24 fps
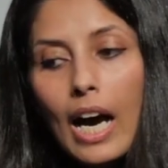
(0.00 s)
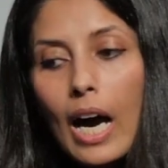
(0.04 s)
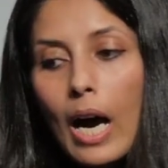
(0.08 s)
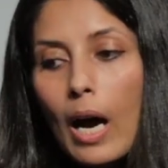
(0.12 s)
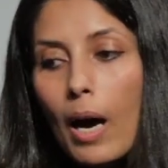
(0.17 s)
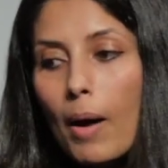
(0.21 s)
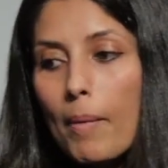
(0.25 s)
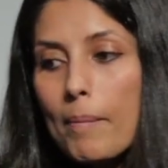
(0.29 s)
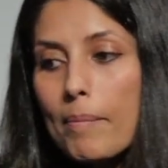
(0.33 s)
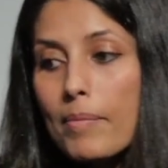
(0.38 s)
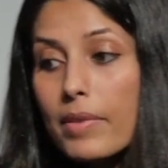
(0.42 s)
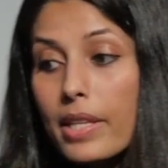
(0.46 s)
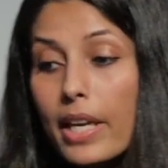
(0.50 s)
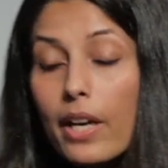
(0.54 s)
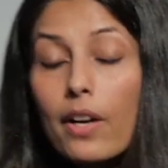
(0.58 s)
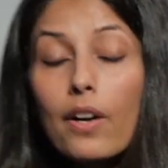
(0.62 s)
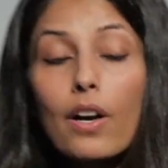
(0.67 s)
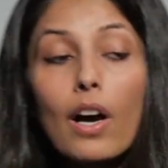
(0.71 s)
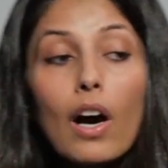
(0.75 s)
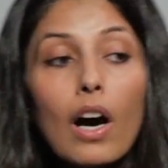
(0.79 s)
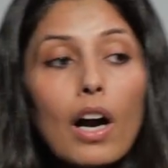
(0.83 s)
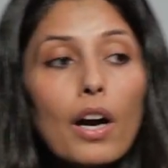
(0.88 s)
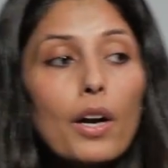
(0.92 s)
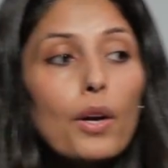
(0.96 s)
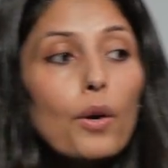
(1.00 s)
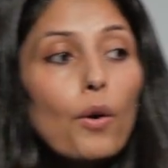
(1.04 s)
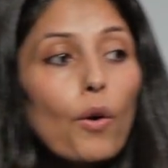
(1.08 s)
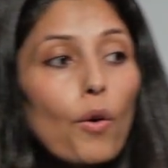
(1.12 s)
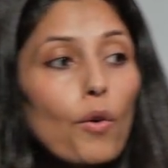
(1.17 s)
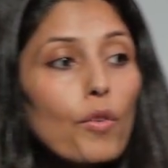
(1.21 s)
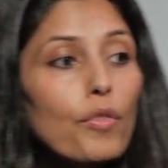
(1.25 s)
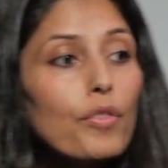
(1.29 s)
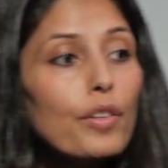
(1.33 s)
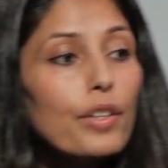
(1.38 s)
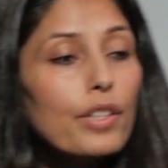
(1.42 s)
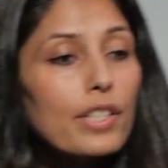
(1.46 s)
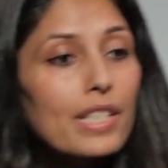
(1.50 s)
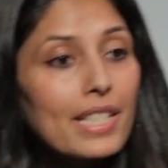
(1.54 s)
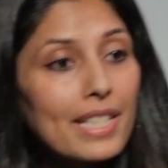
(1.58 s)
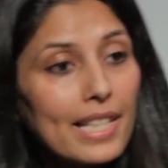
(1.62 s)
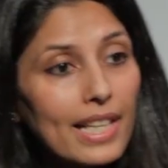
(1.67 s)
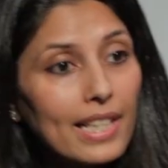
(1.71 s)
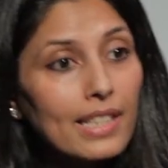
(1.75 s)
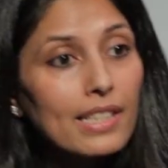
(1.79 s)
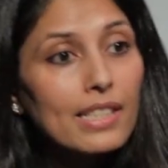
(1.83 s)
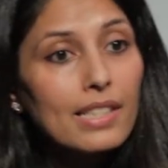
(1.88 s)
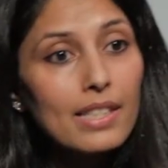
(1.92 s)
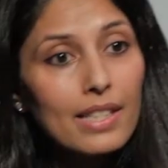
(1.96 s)
Um, there are over
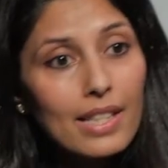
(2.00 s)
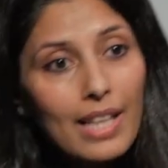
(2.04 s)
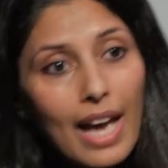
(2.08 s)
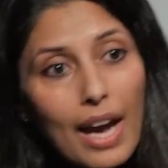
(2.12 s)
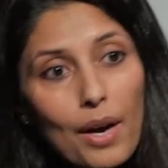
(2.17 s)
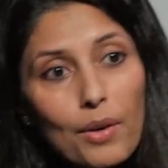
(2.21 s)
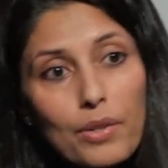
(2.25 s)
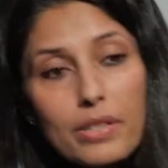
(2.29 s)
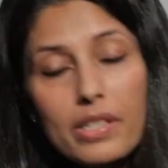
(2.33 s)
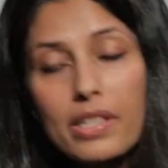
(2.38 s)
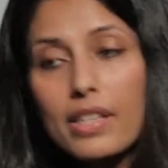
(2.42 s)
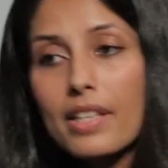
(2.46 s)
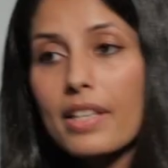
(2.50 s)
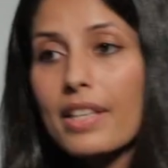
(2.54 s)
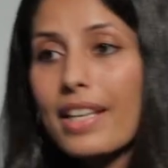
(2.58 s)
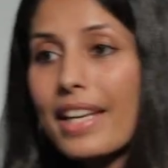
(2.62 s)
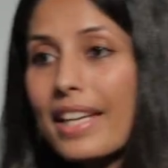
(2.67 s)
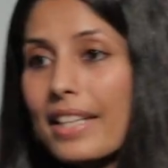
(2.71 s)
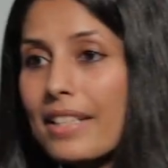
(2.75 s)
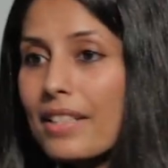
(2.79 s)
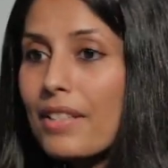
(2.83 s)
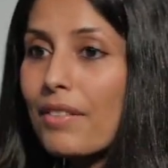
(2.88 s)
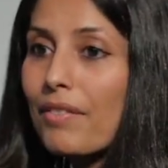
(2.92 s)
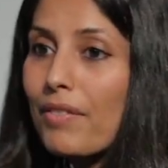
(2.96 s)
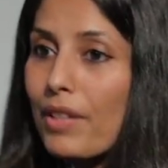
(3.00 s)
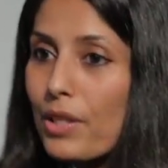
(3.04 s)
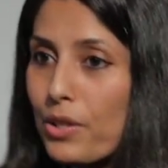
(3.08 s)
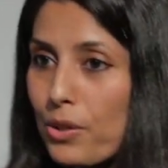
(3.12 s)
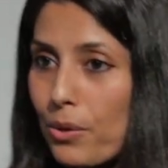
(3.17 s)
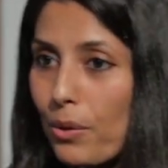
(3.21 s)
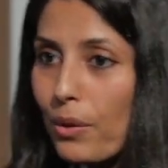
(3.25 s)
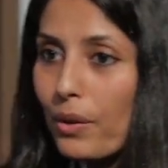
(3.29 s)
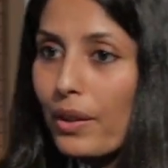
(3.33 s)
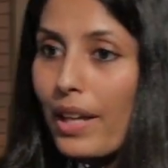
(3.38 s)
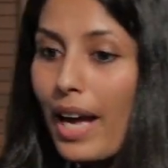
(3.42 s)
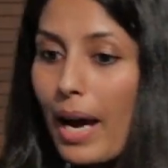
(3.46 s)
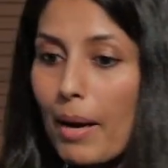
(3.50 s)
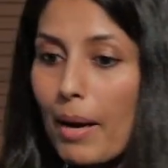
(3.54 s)
six thousand individual